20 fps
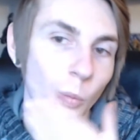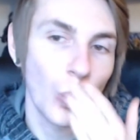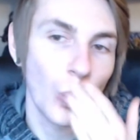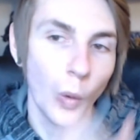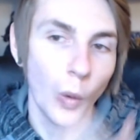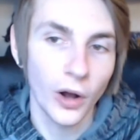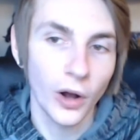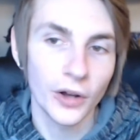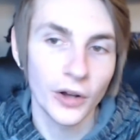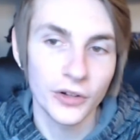
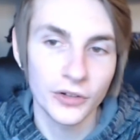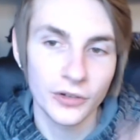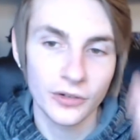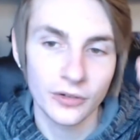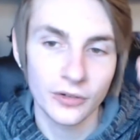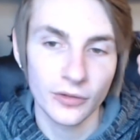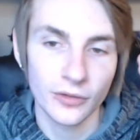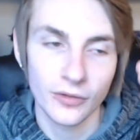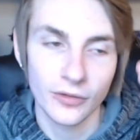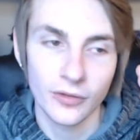
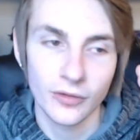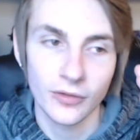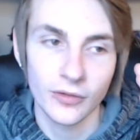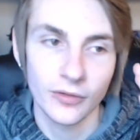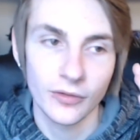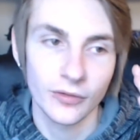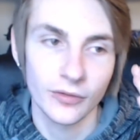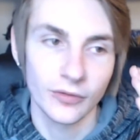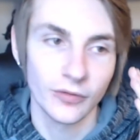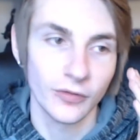one
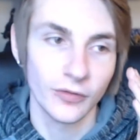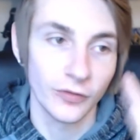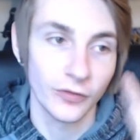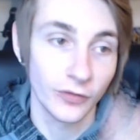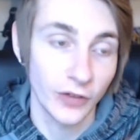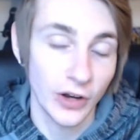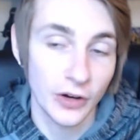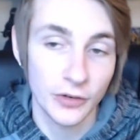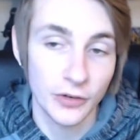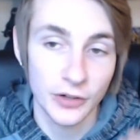
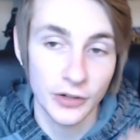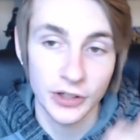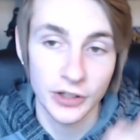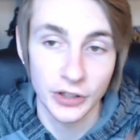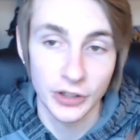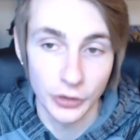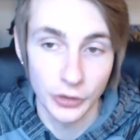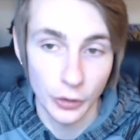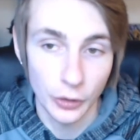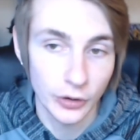very
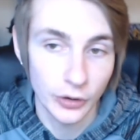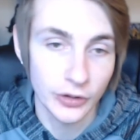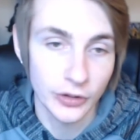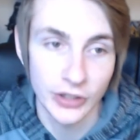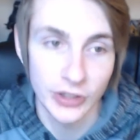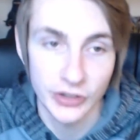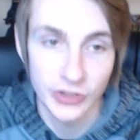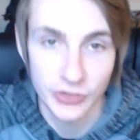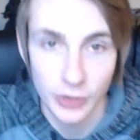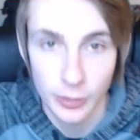good
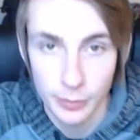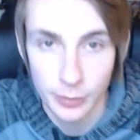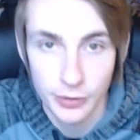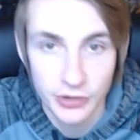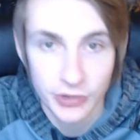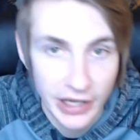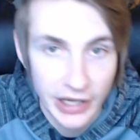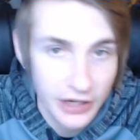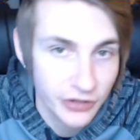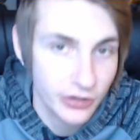
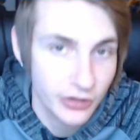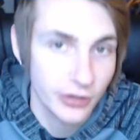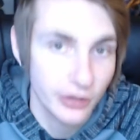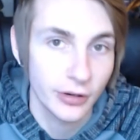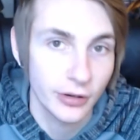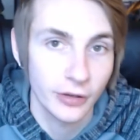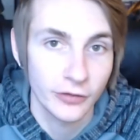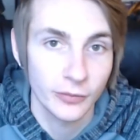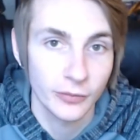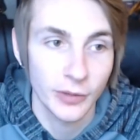
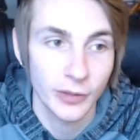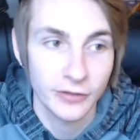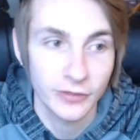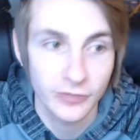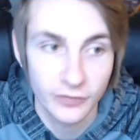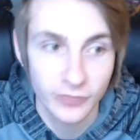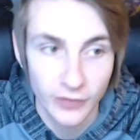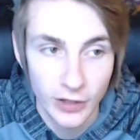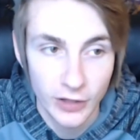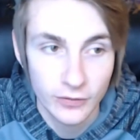interpretation of my
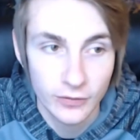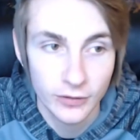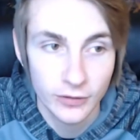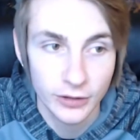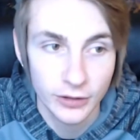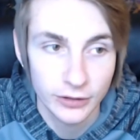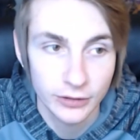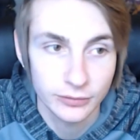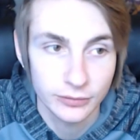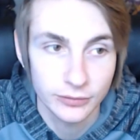
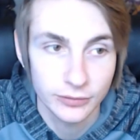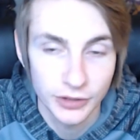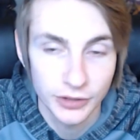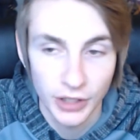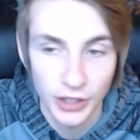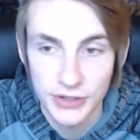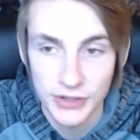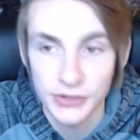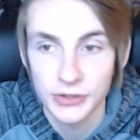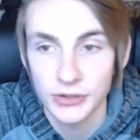favorite
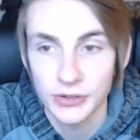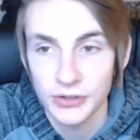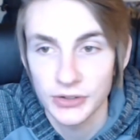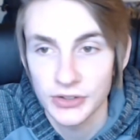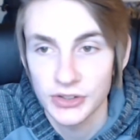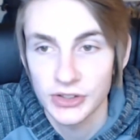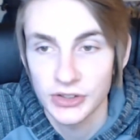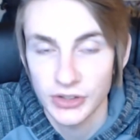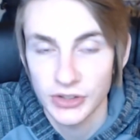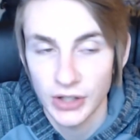
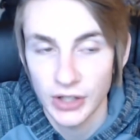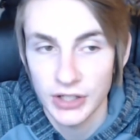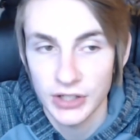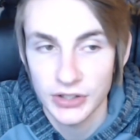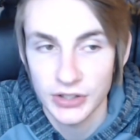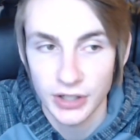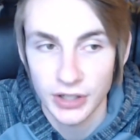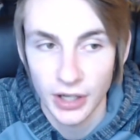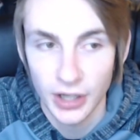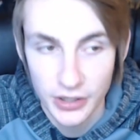Godzillas
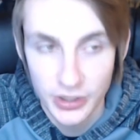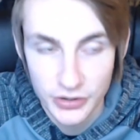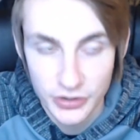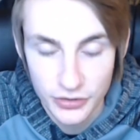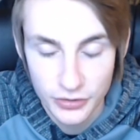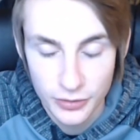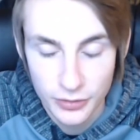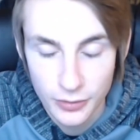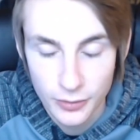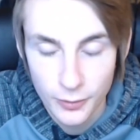/
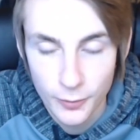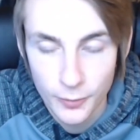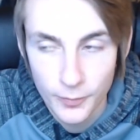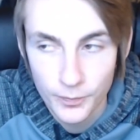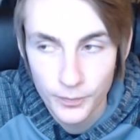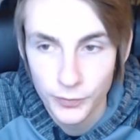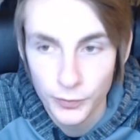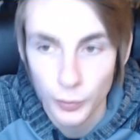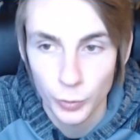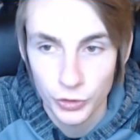kaiju,
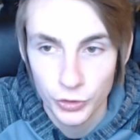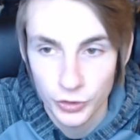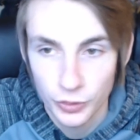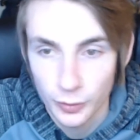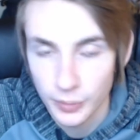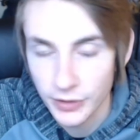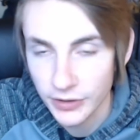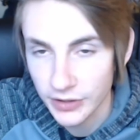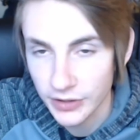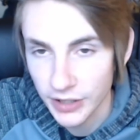which
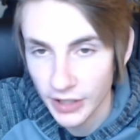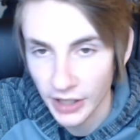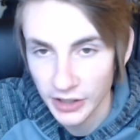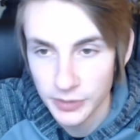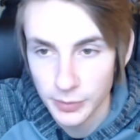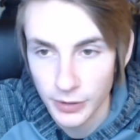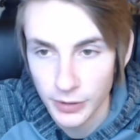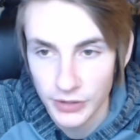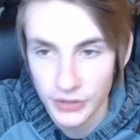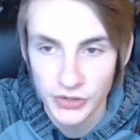would be the
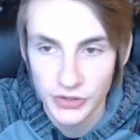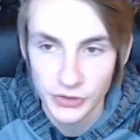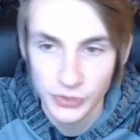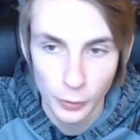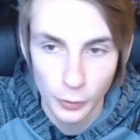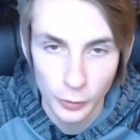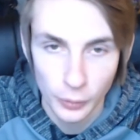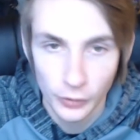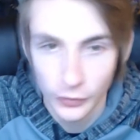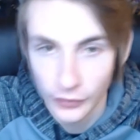X Pluses
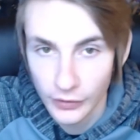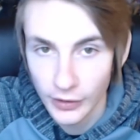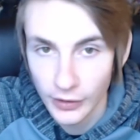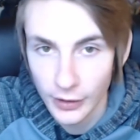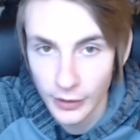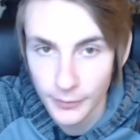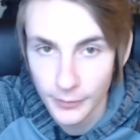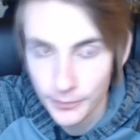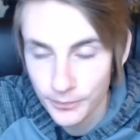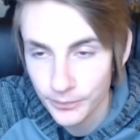or
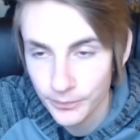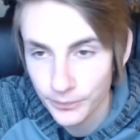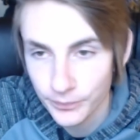the